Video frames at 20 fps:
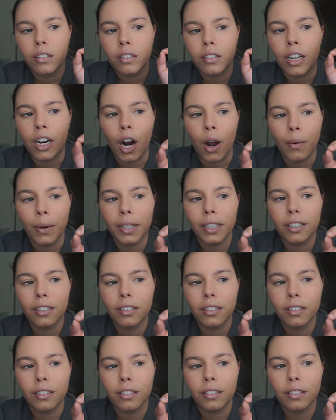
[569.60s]
not
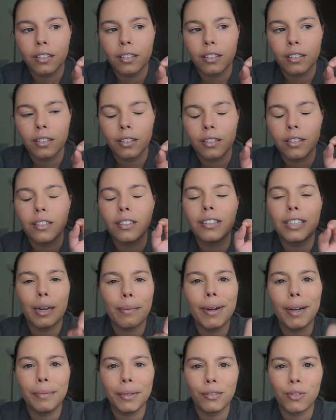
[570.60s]
always, they
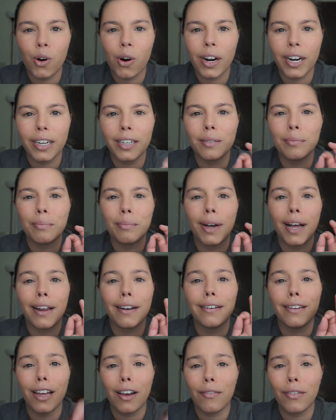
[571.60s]
might be roaring,
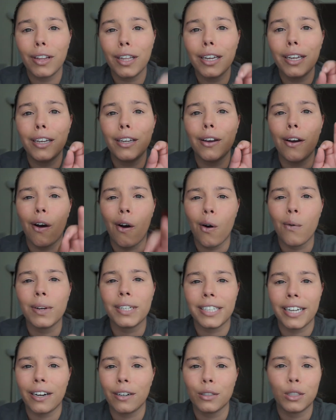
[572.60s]
but definitely
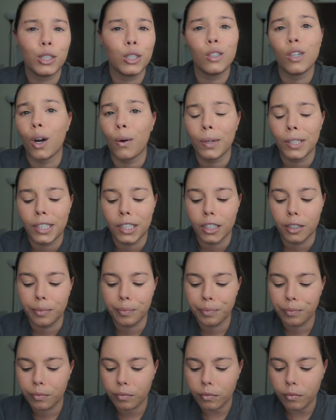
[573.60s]
always out. You can always see
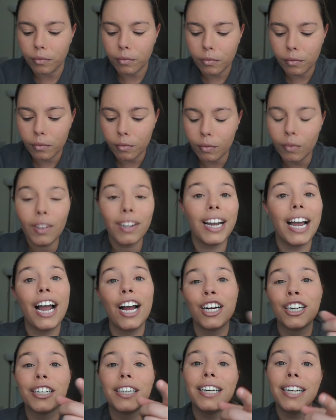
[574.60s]
them. I
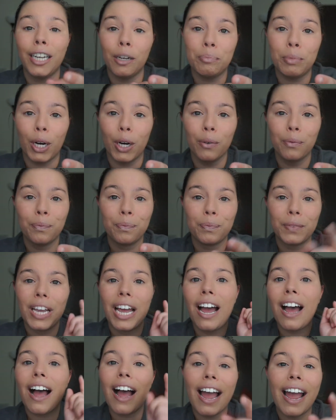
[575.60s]
heard a hippo.
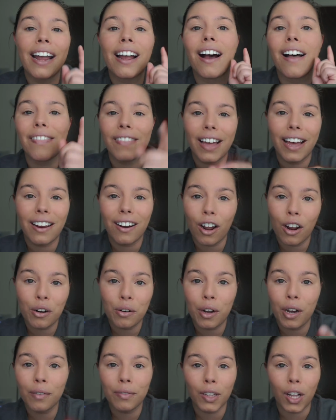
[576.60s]
I caught that
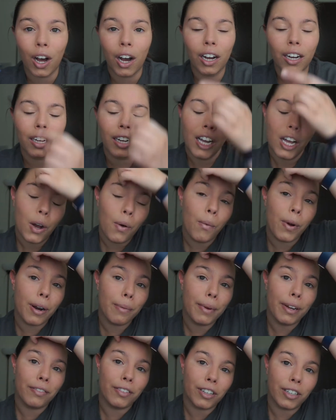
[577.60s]
on a vlog, one
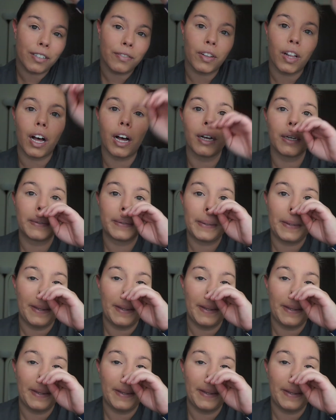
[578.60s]
of my first vlogs.